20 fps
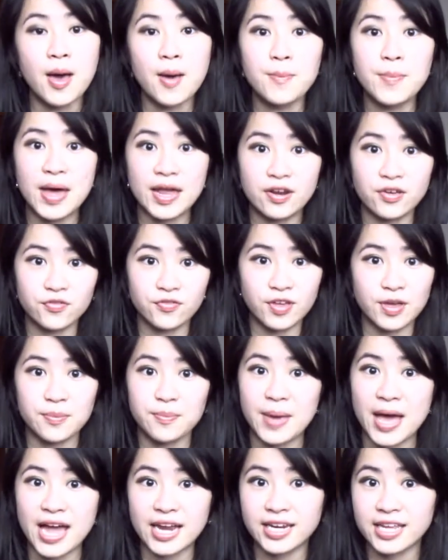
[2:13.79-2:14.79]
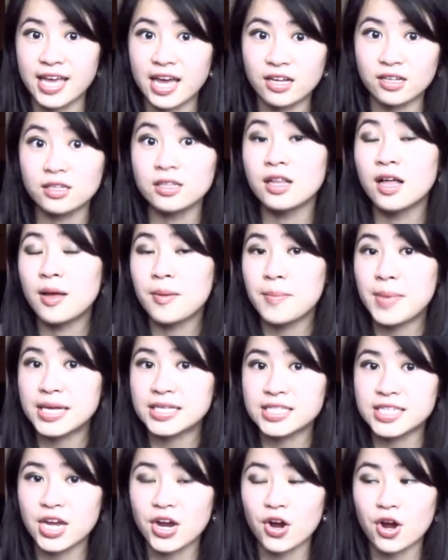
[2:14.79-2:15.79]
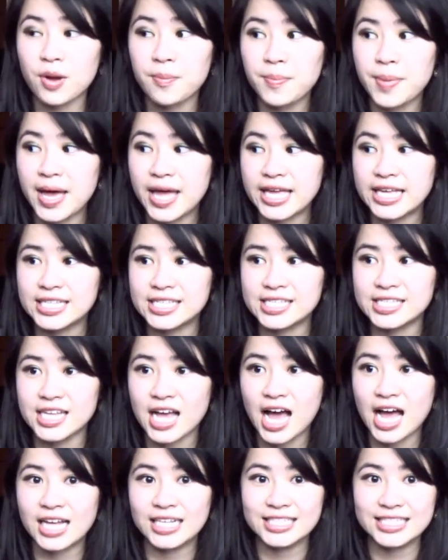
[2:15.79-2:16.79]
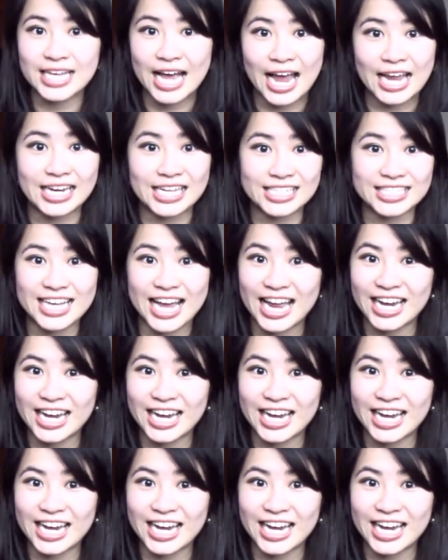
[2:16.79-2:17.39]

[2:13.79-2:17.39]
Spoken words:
Benefit Bad Gal mascara, but it's not tiny